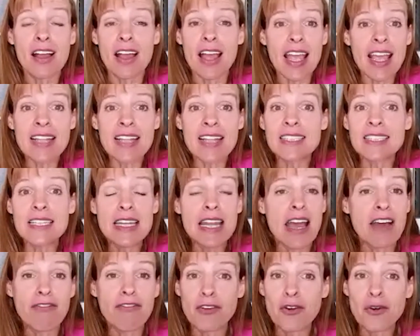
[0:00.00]
it's
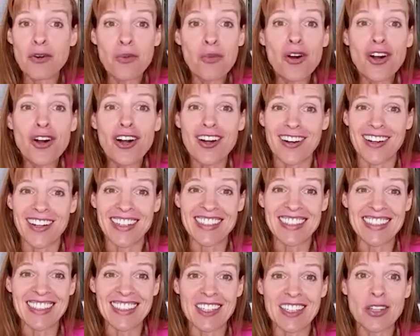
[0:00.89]
never
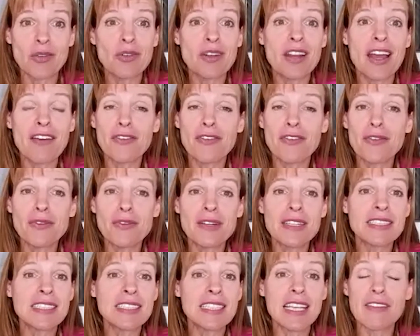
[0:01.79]
worked. You never
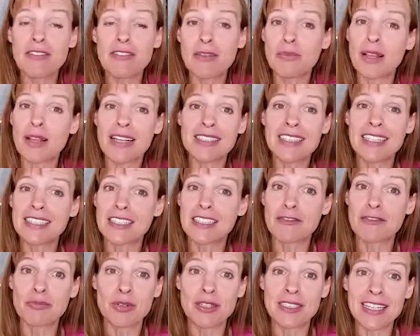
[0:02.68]
receive the blessings
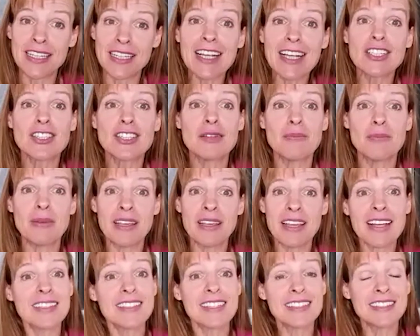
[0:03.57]
of protection
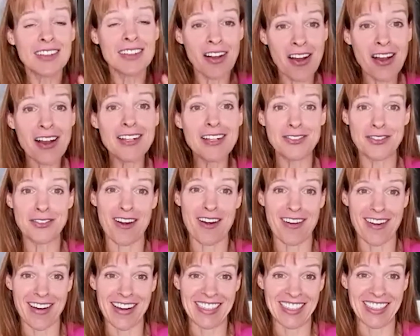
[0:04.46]
because it's
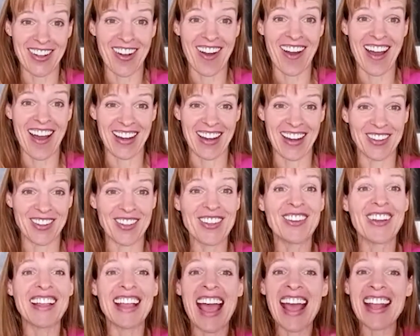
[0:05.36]
contrary to God.
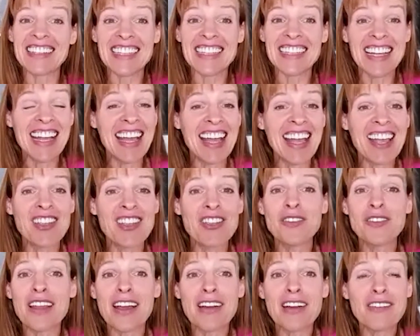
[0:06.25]
And
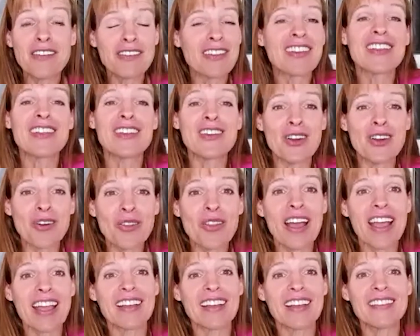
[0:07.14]

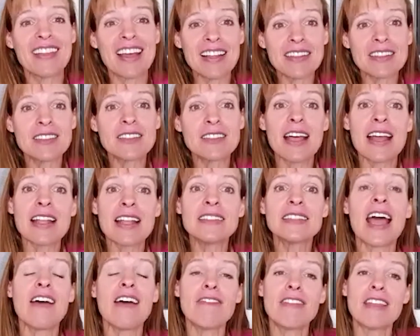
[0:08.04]

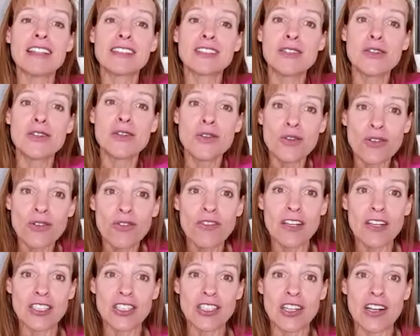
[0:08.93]
let's have this new
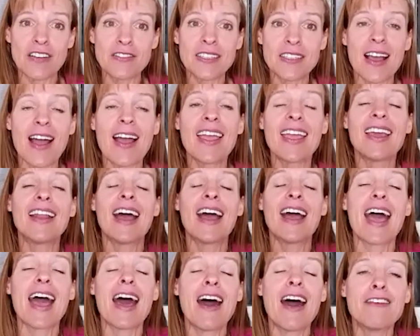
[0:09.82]
vision of Zion,
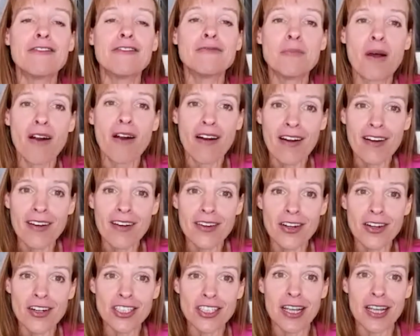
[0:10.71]
of
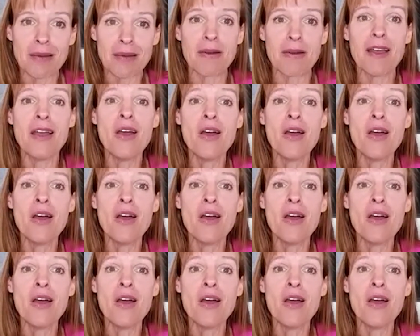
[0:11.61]
partnership